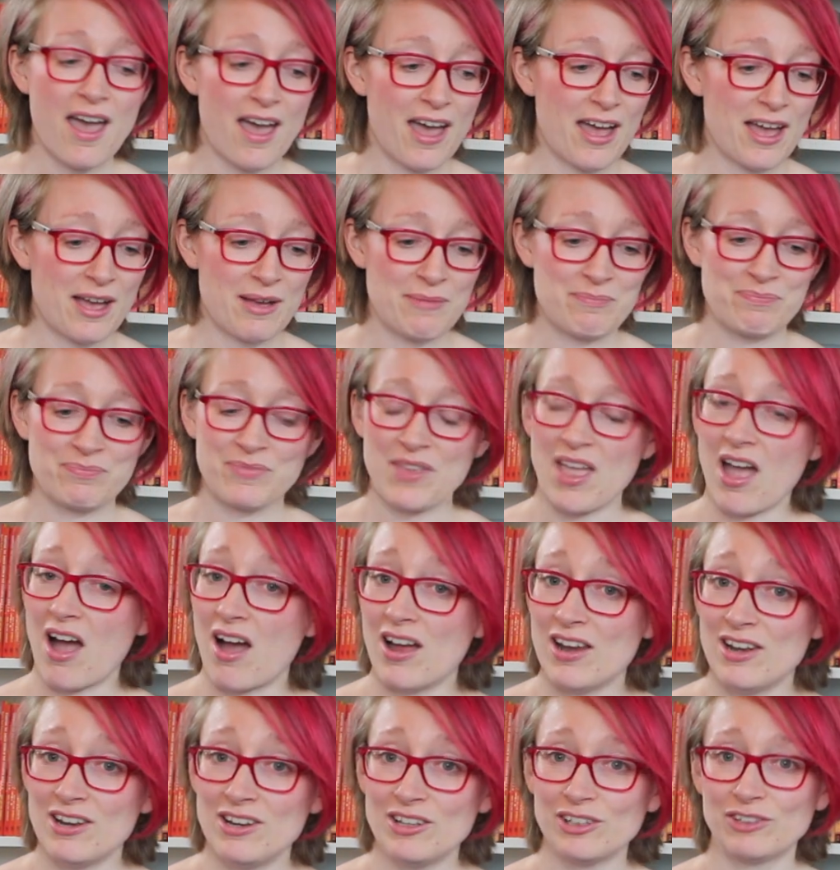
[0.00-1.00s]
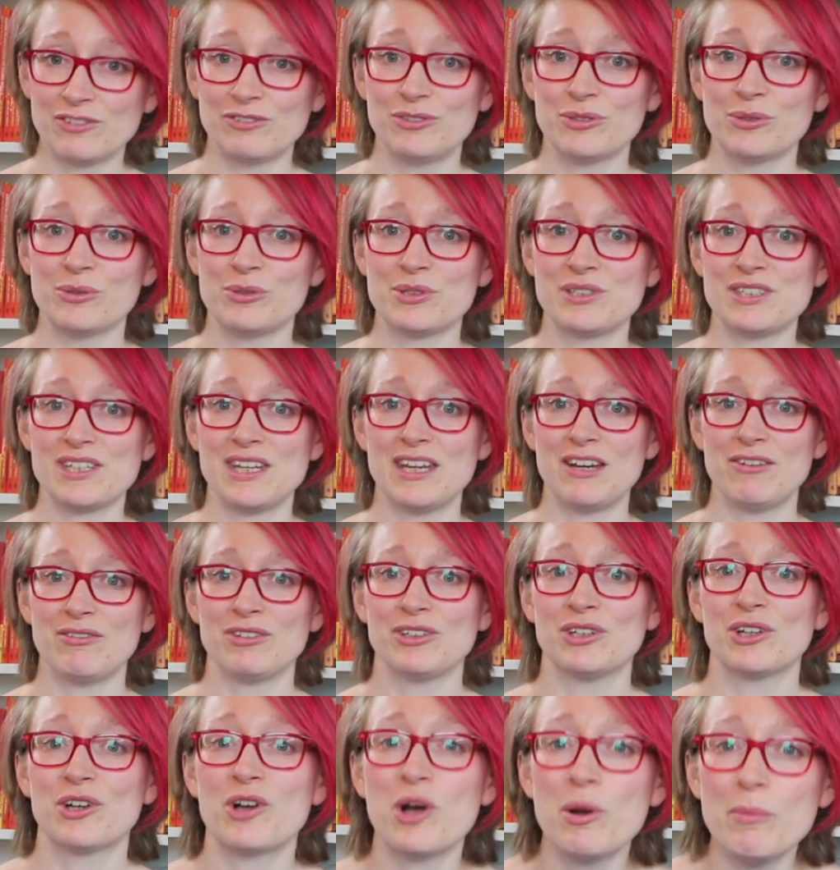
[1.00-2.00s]
Um, I look forward to
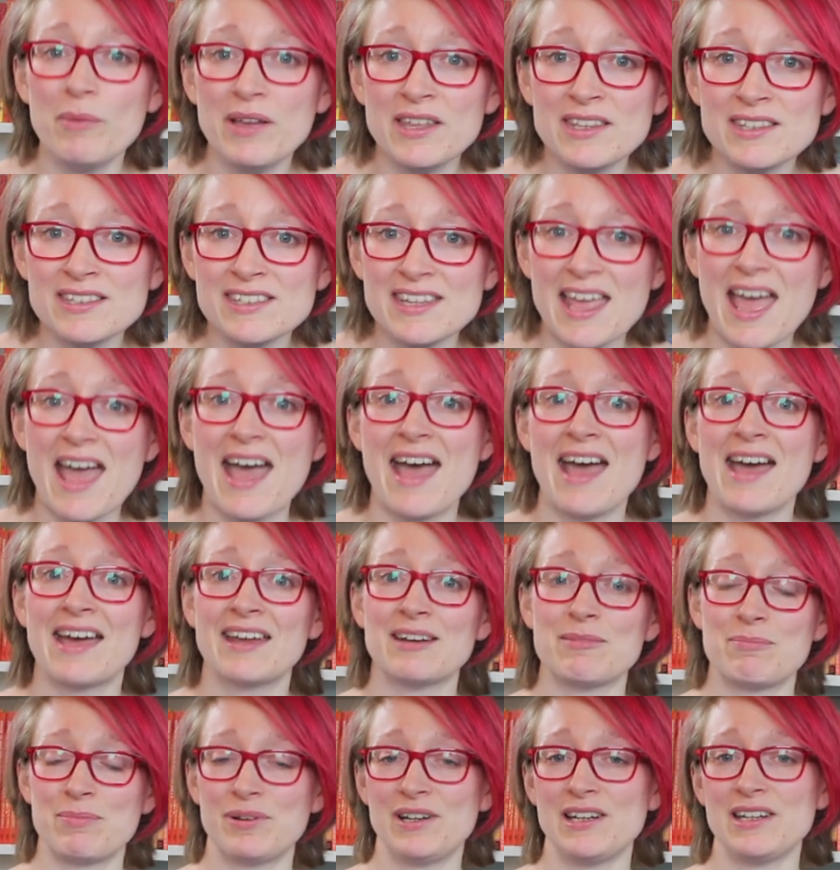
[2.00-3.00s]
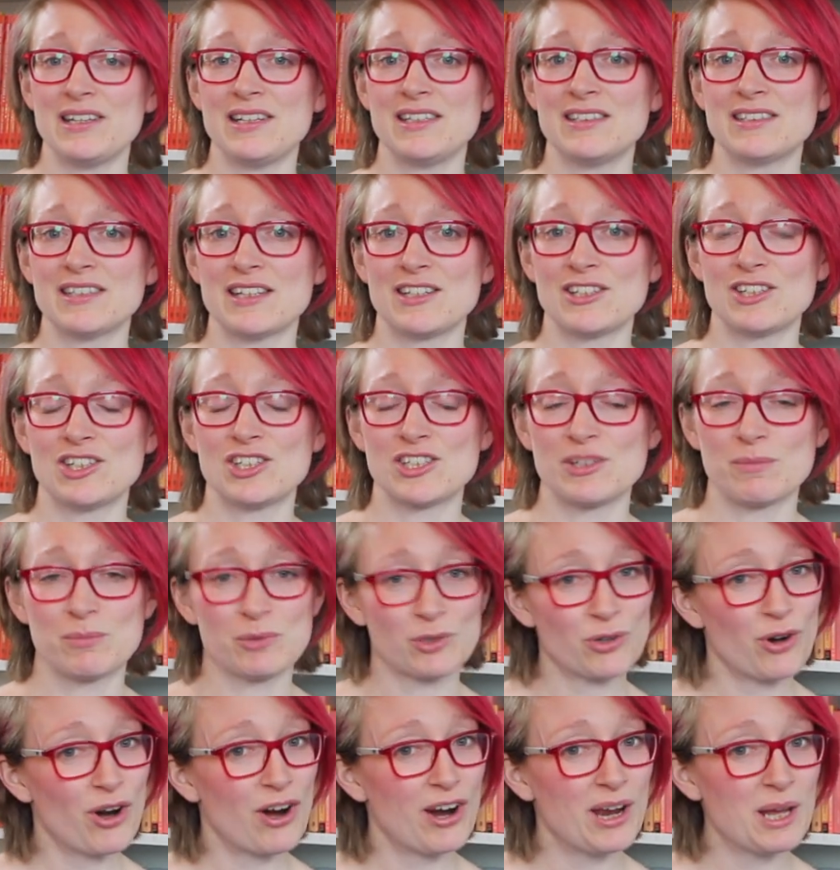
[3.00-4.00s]
hearing your comments, and please
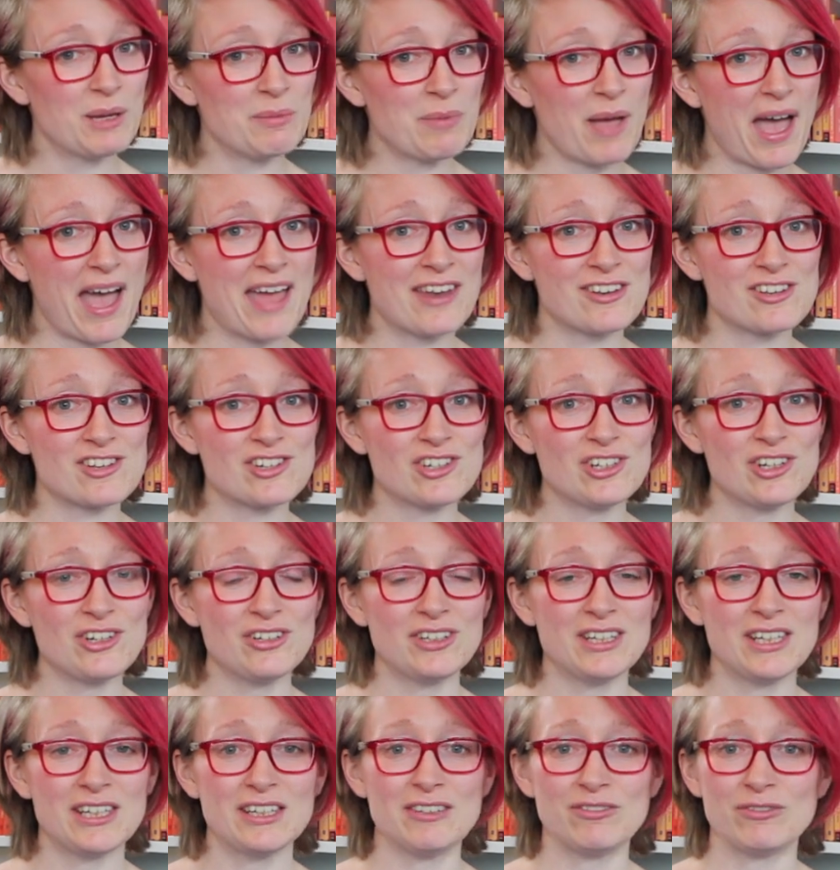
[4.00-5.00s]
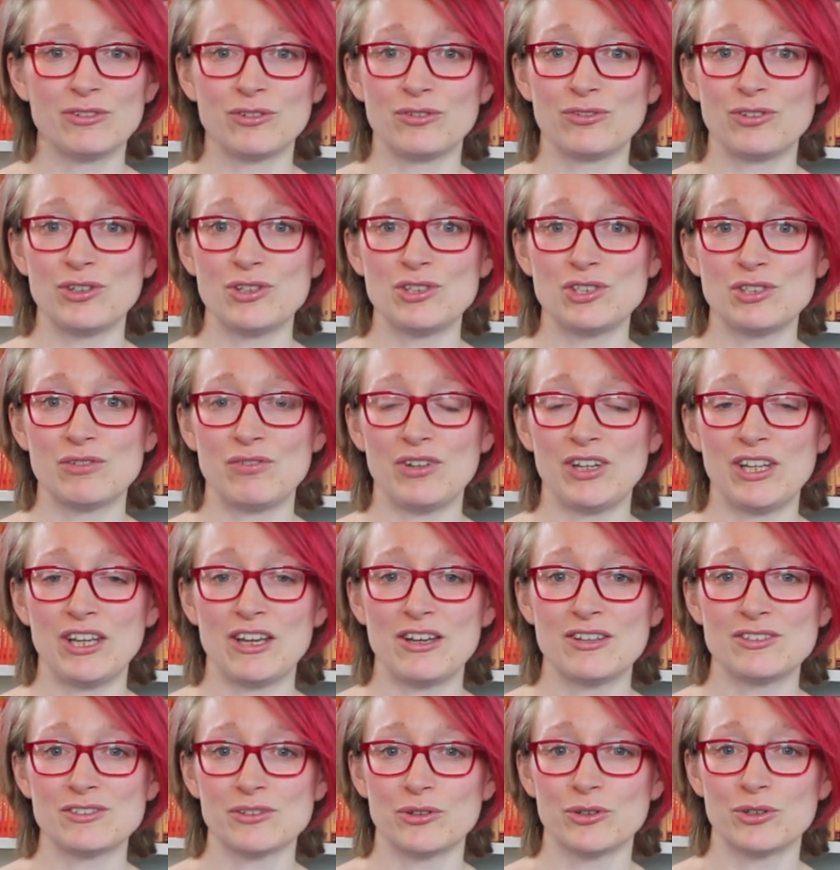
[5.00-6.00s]
subscribe and tune in for future
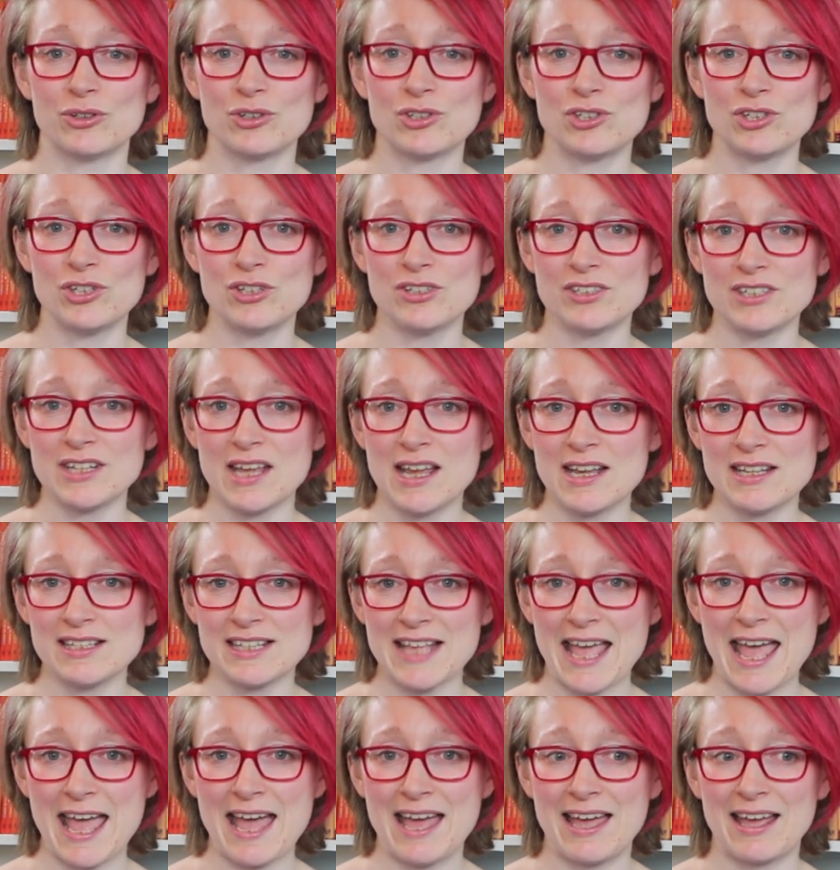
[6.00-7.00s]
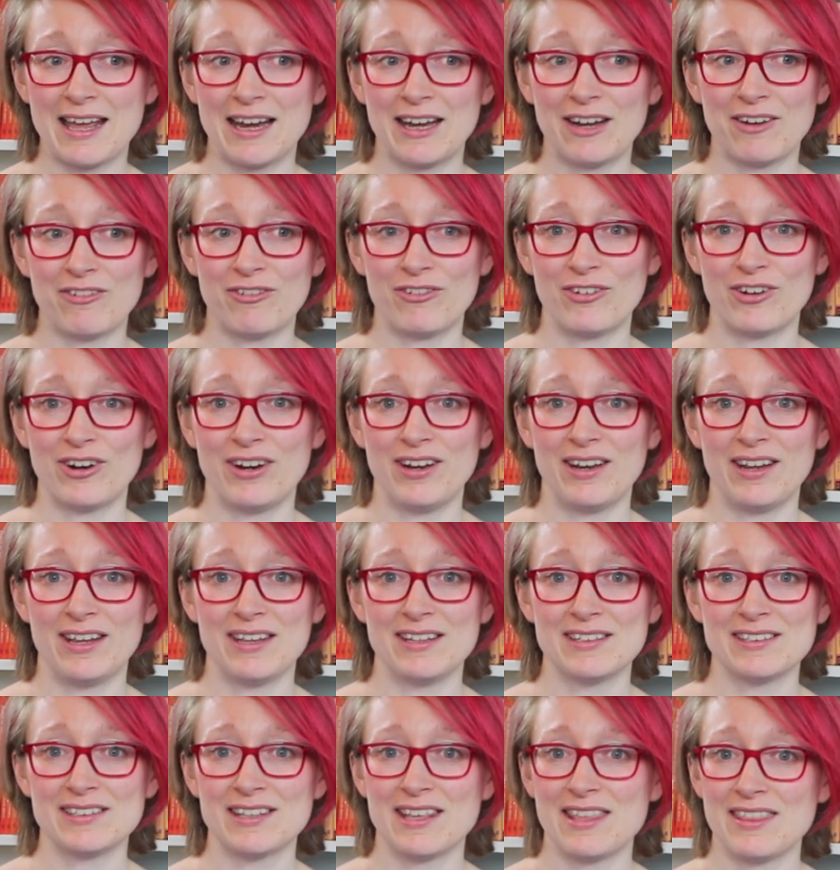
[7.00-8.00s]
videos on Tuesdays and
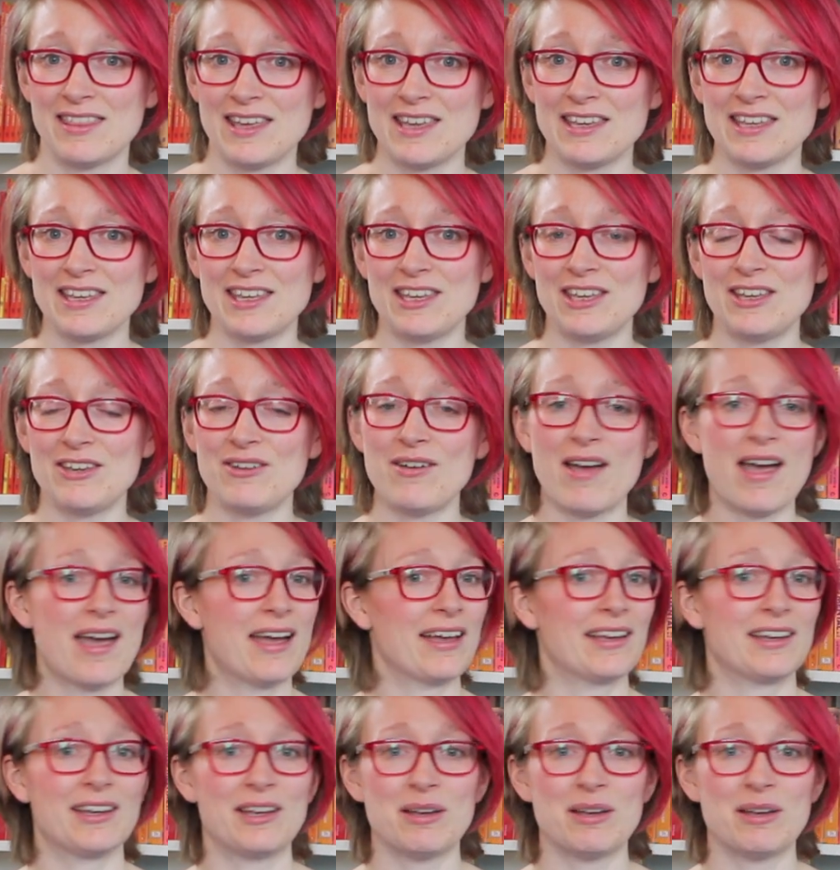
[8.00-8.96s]
Fridays. Thank you and